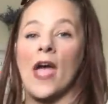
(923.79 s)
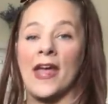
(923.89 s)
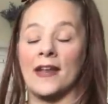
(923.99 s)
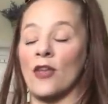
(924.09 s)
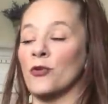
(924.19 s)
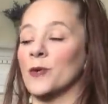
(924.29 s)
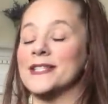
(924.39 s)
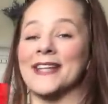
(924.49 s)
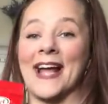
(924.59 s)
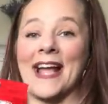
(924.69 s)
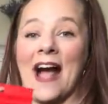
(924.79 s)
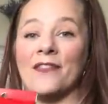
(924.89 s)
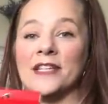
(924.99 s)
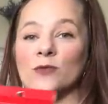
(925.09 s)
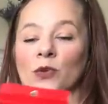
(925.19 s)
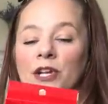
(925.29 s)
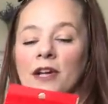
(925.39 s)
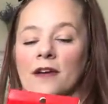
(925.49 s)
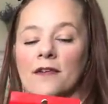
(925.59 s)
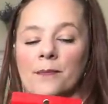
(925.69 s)
And the reason I got this one
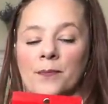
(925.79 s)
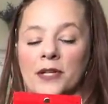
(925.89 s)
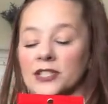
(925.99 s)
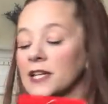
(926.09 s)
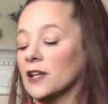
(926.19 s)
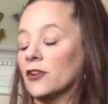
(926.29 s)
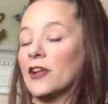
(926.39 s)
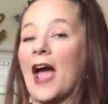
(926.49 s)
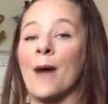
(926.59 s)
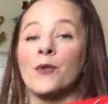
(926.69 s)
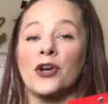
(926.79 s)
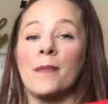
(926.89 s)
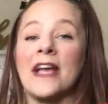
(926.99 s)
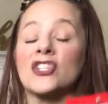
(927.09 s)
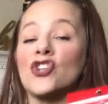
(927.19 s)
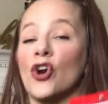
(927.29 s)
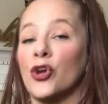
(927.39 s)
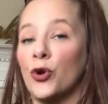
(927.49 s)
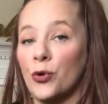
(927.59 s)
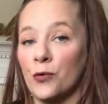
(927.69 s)
particularly, I'm going to make a
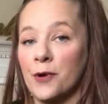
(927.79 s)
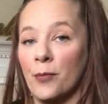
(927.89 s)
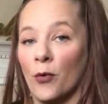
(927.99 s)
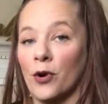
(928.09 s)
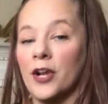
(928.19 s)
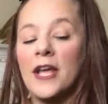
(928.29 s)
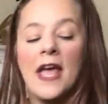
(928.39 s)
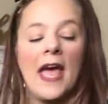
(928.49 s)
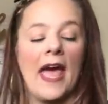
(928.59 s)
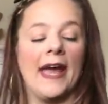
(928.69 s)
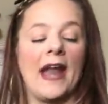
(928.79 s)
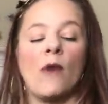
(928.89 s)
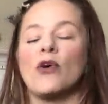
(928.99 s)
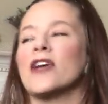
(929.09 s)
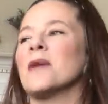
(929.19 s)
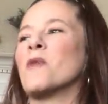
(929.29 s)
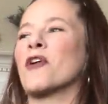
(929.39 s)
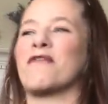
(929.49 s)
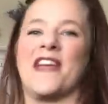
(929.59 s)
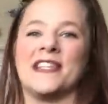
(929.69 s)
charcuterie board. And I will get
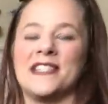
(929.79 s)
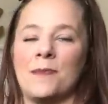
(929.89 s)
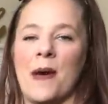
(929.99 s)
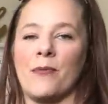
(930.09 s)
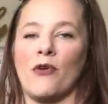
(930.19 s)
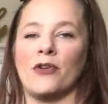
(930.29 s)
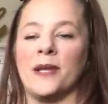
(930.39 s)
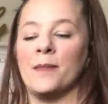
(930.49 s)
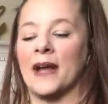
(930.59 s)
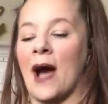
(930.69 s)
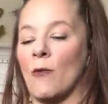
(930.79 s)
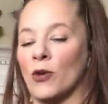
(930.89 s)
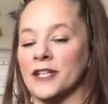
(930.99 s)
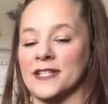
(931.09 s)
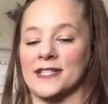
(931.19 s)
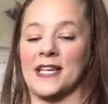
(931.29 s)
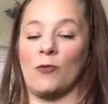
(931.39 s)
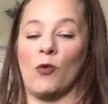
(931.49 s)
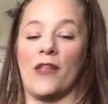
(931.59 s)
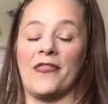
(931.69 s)
more fancy pepperoni, but I wanted to see
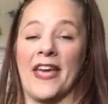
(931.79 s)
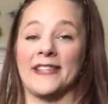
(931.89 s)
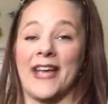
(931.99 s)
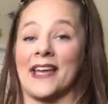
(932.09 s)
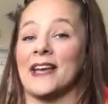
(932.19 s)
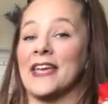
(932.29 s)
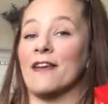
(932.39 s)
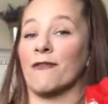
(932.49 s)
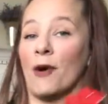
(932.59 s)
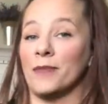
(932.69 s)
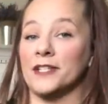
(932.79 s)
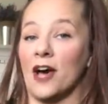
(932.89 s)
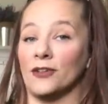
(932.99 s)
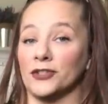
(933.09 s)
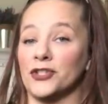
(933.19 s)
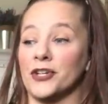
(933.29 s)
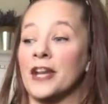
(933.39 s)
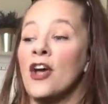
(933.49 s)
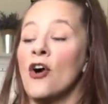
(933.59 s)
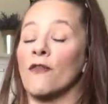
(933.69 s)
what things I could get from the Dollar
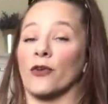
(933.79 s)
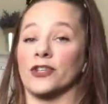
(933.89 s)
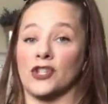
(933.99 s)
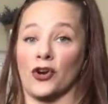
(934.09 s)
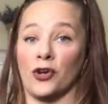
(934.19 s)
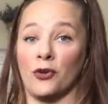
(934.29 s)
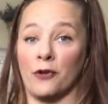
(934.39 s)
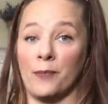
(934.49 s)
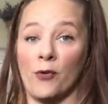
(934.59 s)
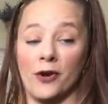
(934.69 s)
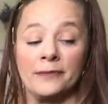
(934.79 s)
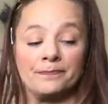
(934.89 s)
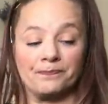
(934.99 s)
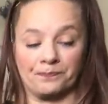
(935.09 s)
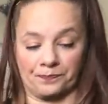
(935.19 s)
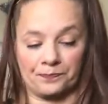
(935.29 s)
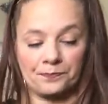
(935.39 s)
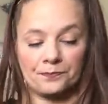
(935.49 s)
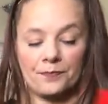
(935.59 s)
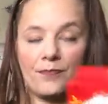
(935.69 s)
Tree for the charcuterie board.
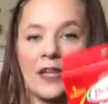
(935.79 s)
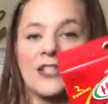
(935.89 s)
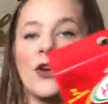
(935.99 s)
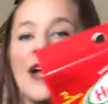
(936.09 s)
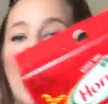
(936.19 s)
So I